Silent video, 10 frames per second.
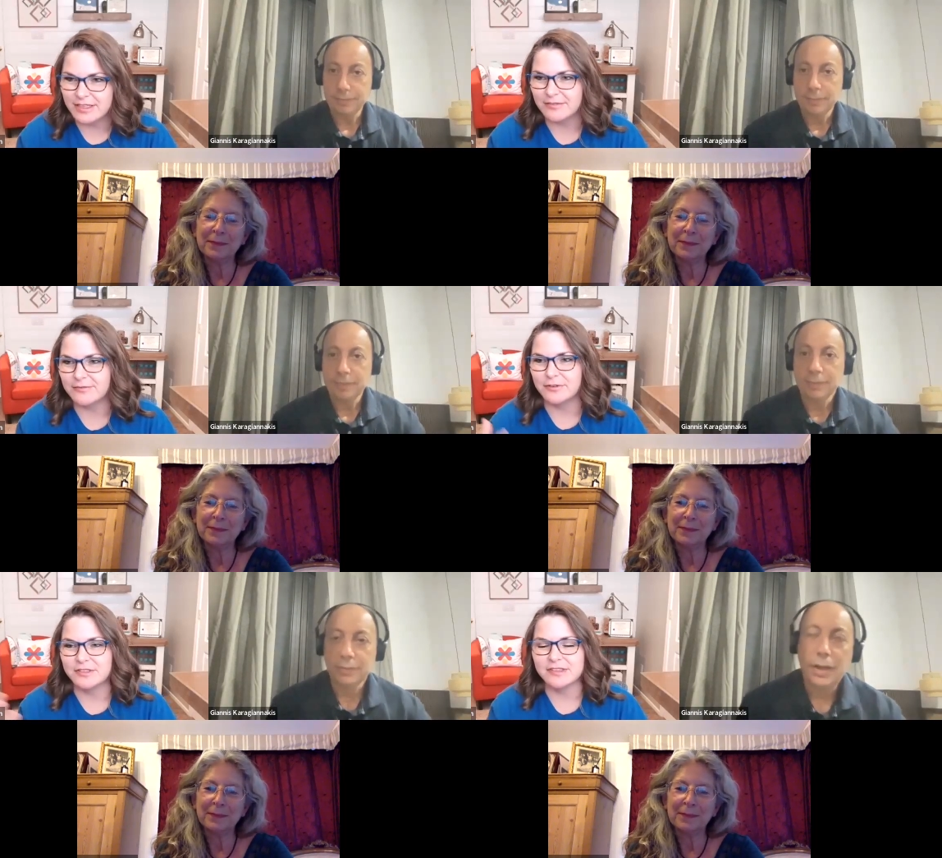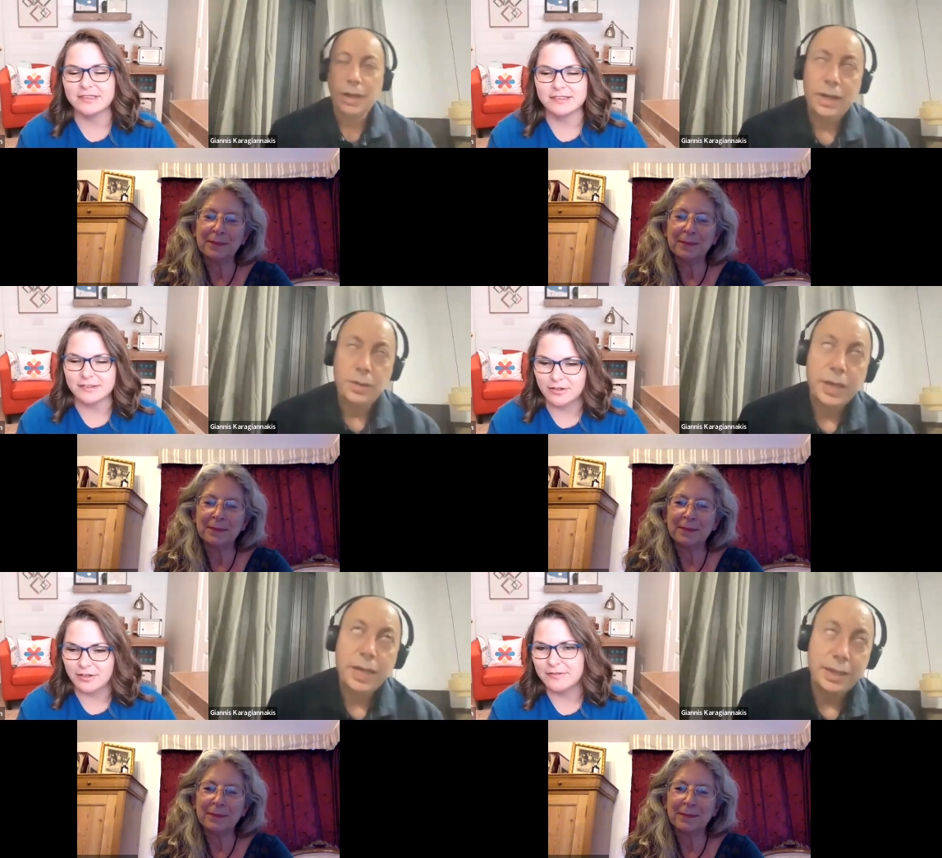Speaker 1: differences. Ah,
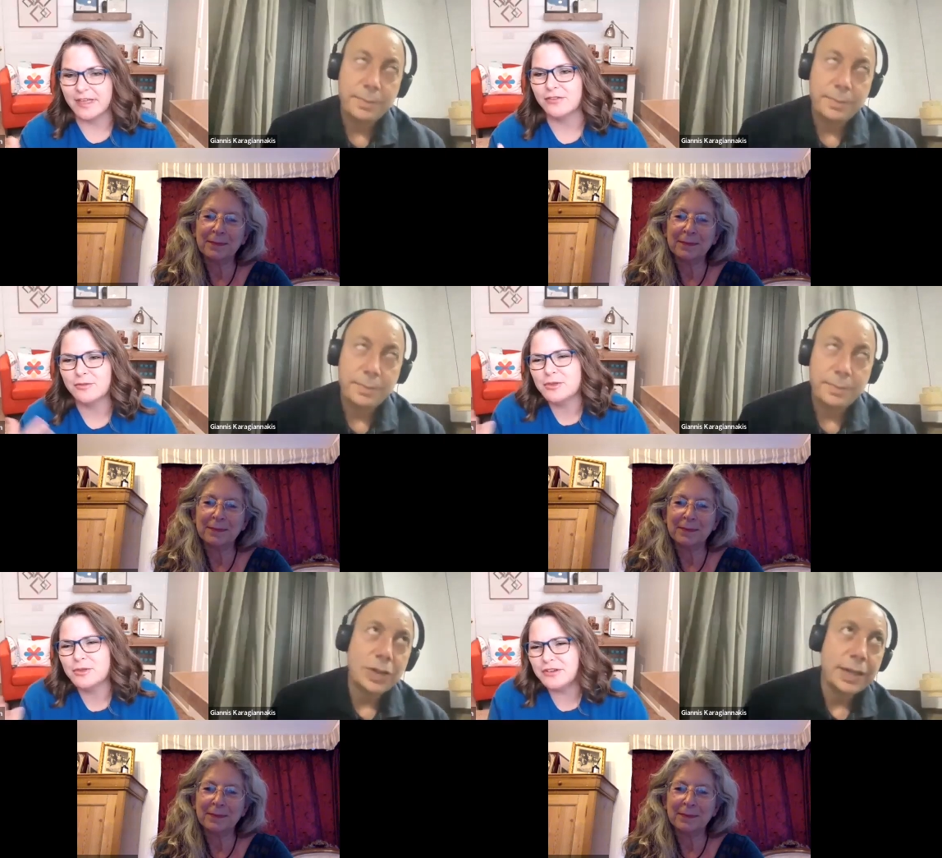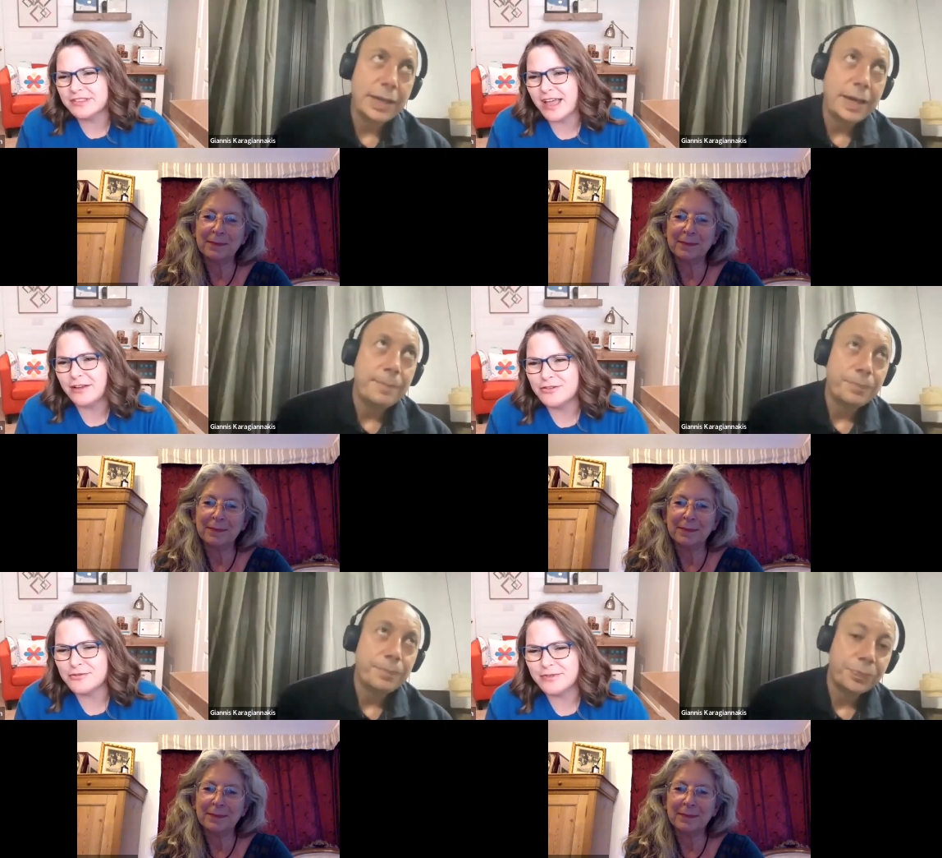okay. So I'm curious, yeah. how
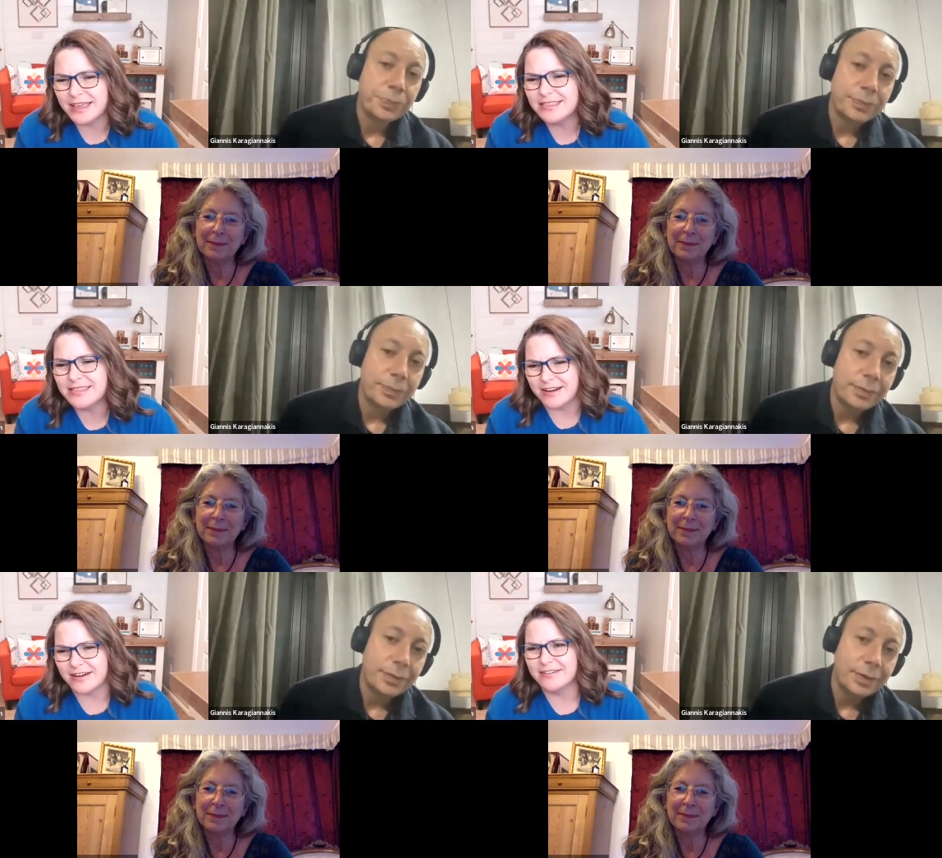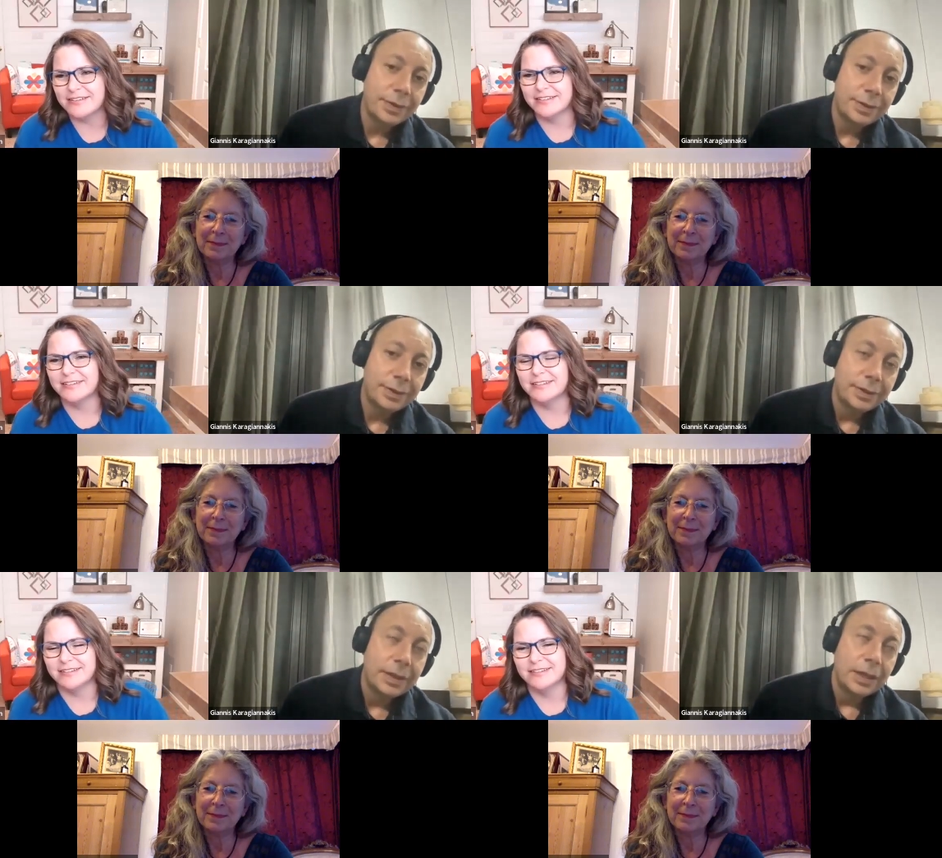did you get there?
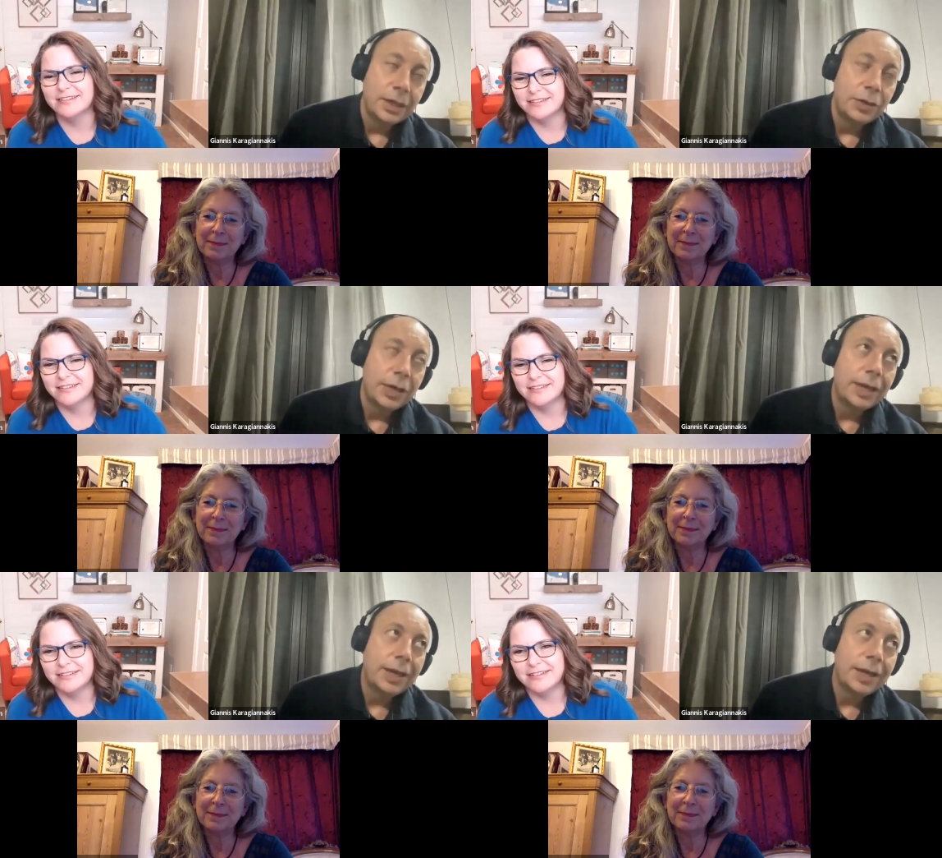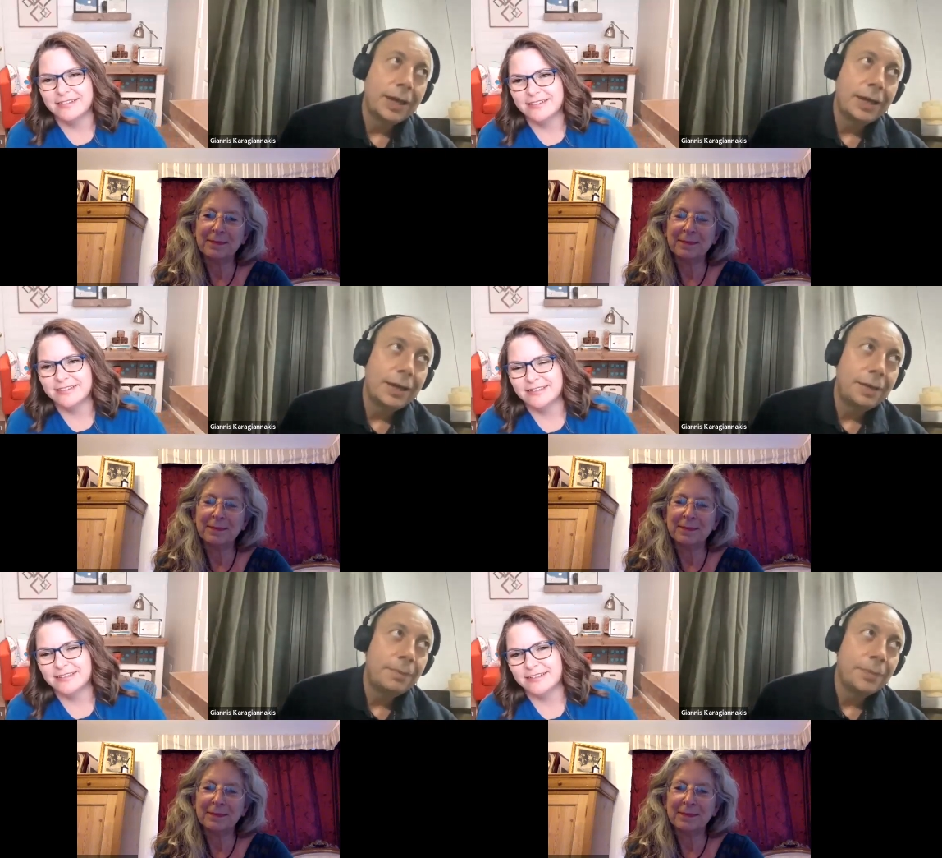
Speaker 2: Okay,
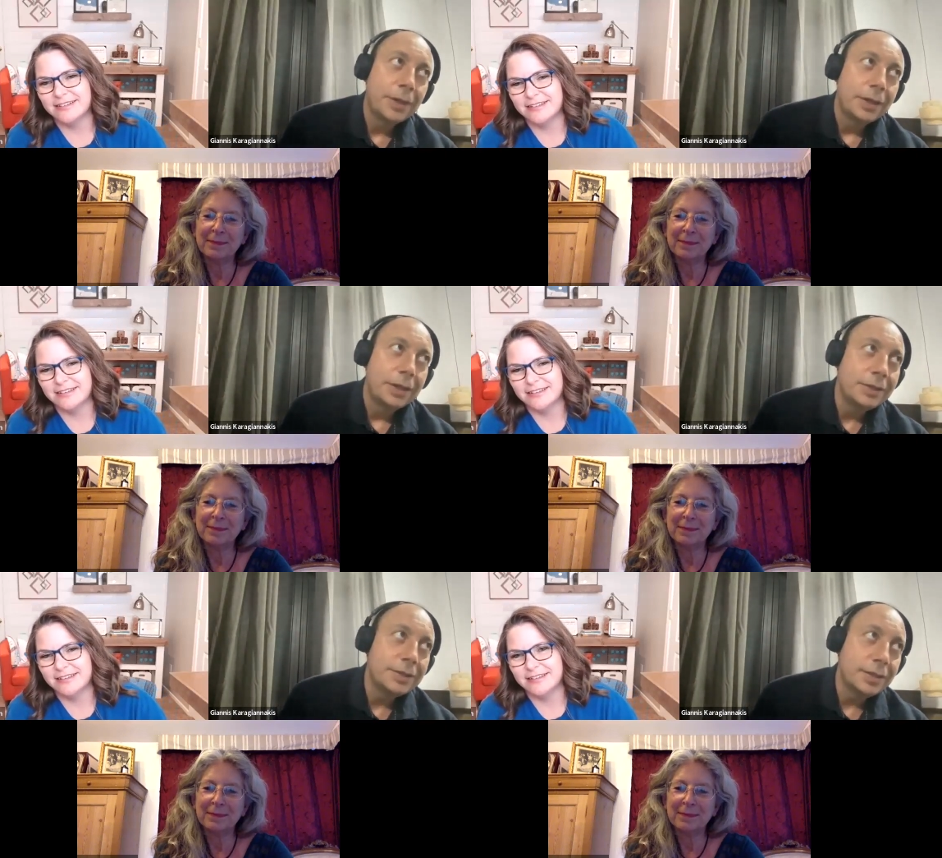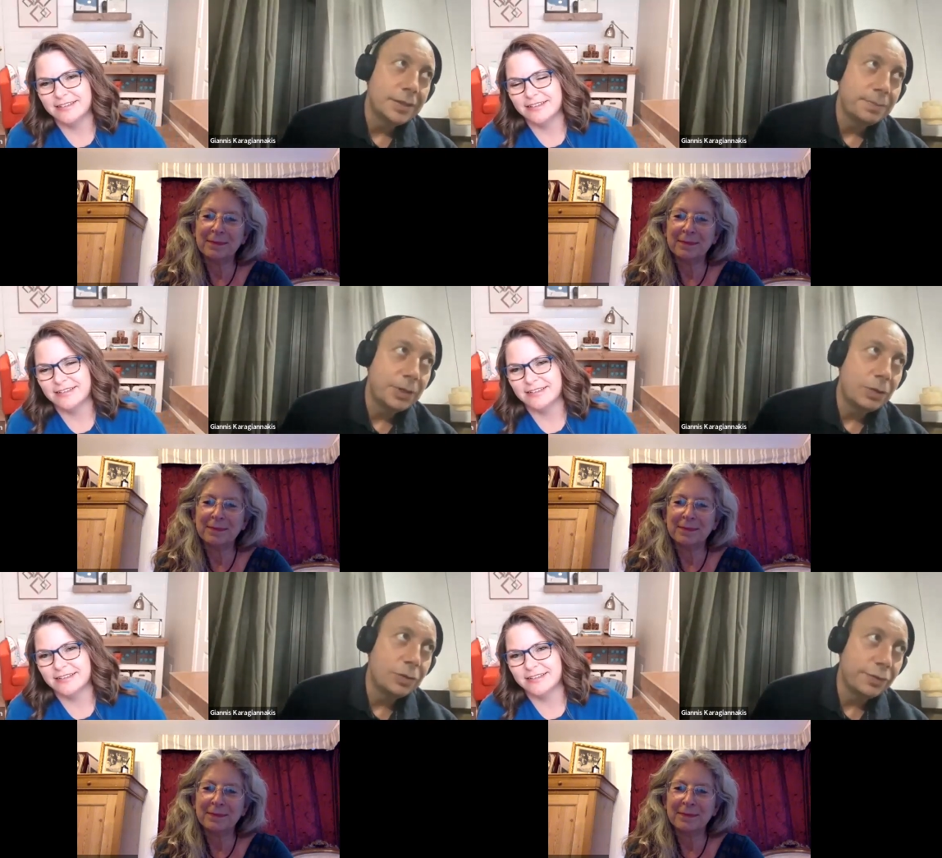uh, it is a, uh,
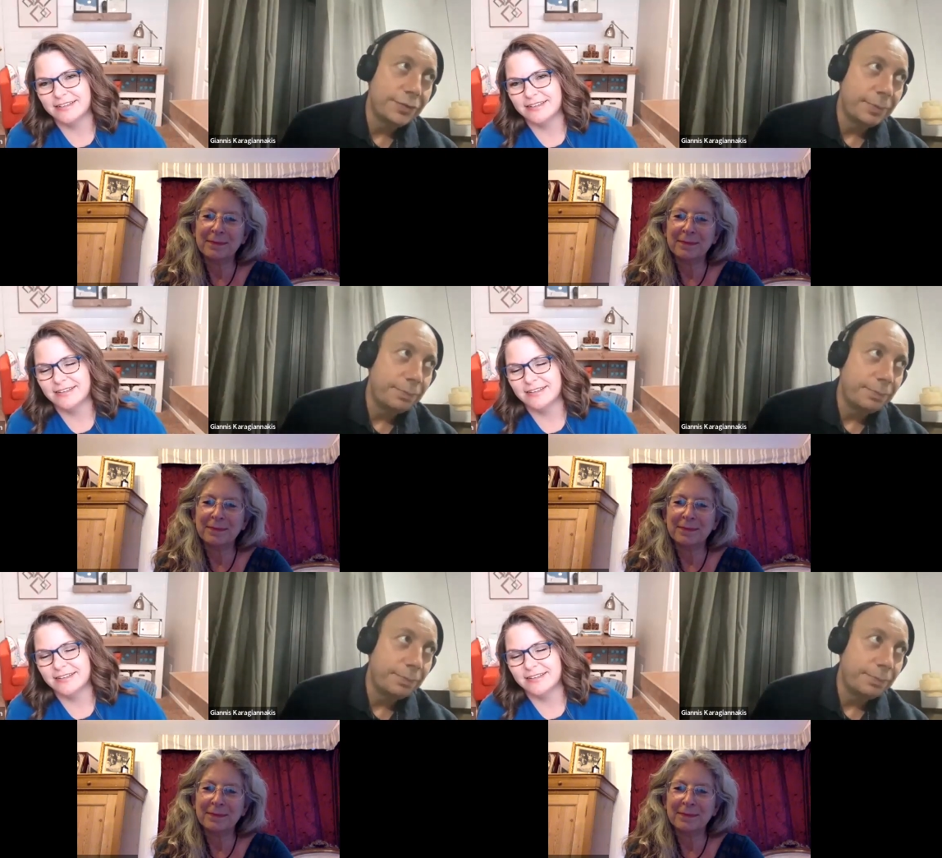because of a